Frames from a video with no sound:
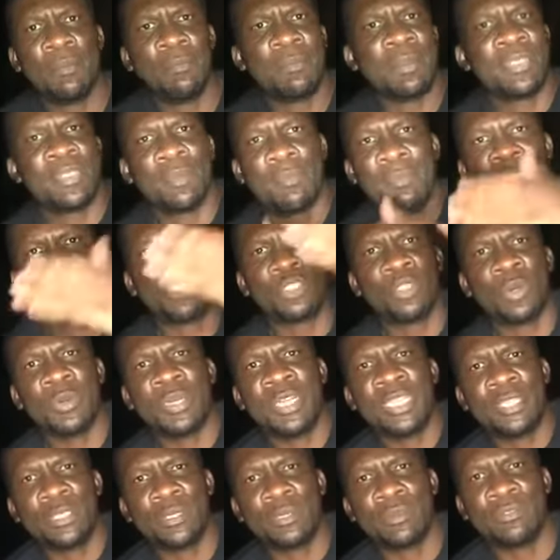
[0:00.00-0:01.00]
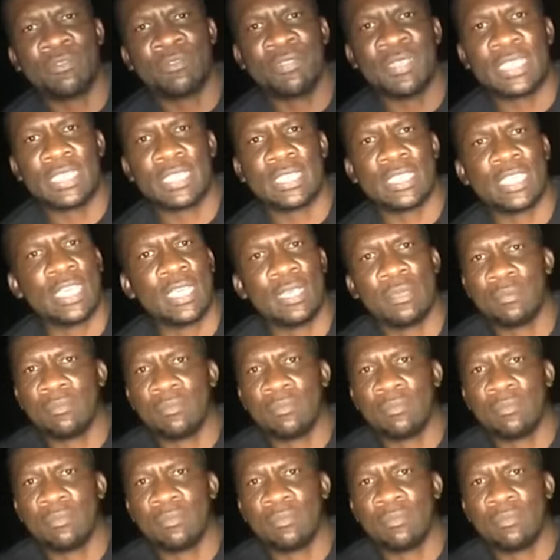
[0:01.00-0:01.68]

but the majority of it,